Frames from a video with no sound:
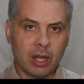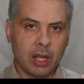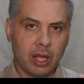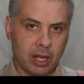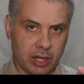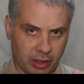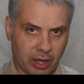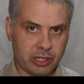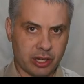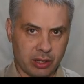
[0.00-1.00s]
It's
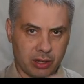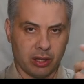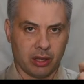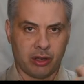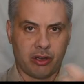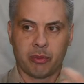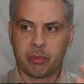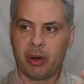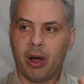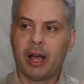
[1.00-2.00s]
actually
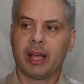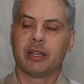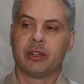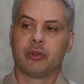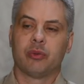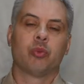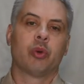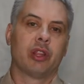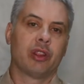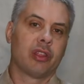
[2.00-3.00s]
combined
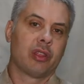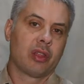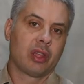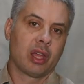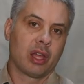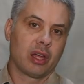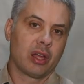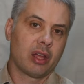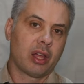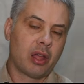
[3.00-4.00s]
with
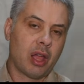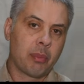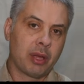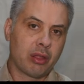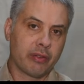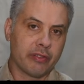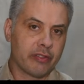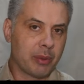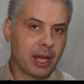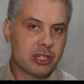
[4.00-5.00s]
a piece of
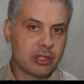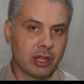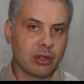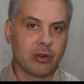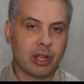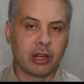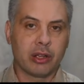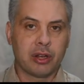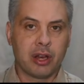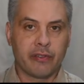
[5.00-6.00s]
information that uniquely
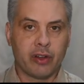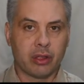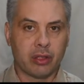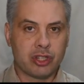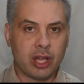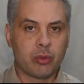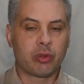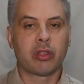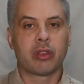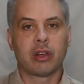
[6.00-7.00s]
identifies the channel
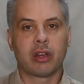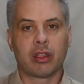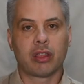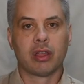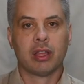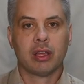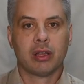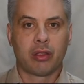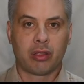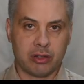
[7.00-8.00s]
so that it is
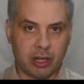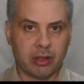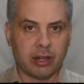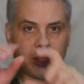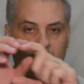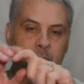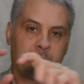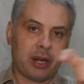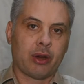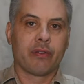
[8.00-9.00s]
statistically
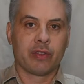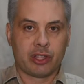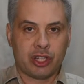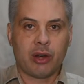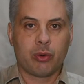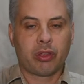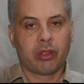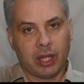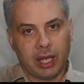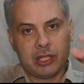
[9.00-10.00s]
spread over the channel so
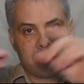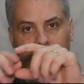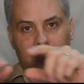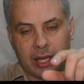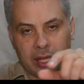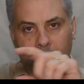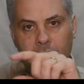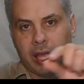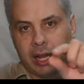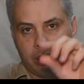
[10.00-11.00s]
that each of these links
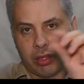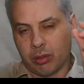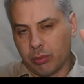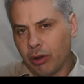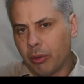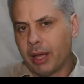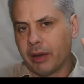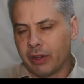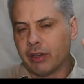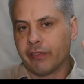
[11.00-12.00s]
only adds a small amount
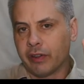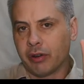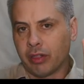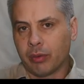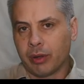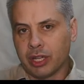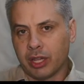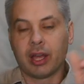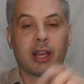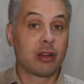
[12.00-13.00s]
of interference to each
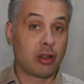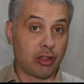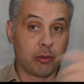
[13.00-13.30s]
other and can still be